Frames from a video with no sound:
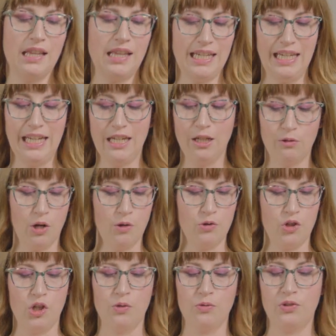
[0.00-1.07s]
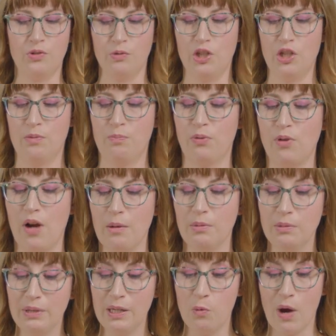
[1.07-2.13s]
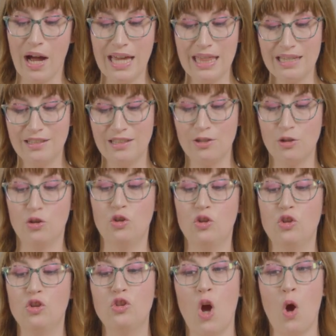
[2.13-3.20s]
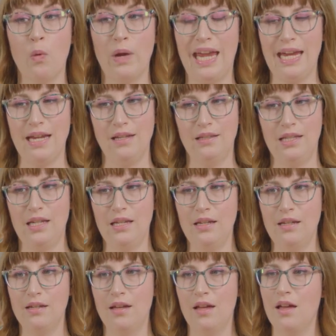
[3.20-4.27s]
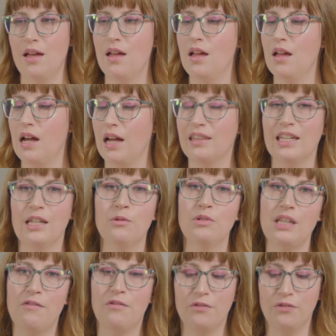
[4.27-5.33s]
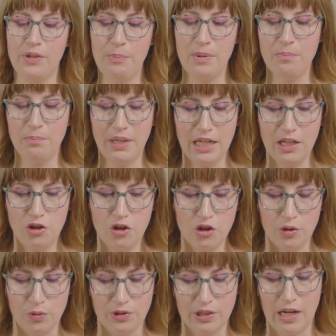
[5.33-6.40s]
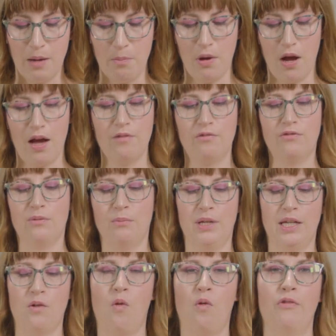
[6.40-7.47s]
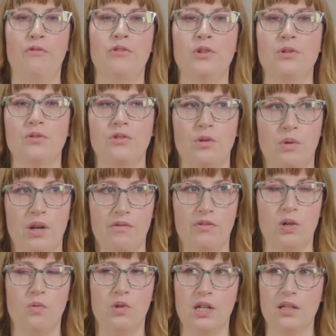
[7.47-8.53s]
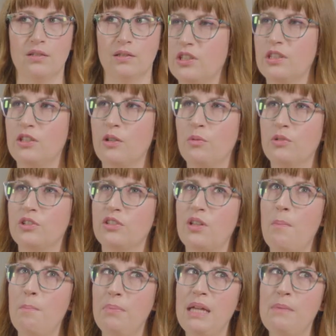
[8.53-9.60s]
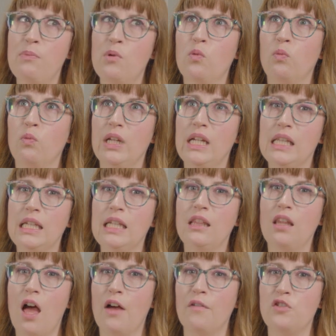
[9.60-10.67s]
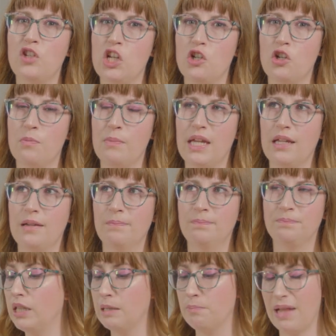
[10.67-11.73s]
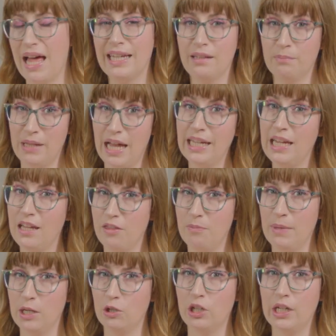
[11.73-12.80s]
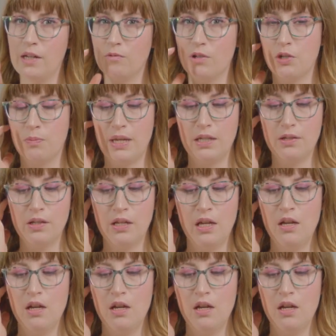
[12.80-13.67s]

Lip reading: that like hero juice, which is probably why this is so hazy. I think it was that flippin' peach juice that I bought from like Whole Foods or whatever it was. So some people really love ginger mead, like Blackheath Meadery in Richmond.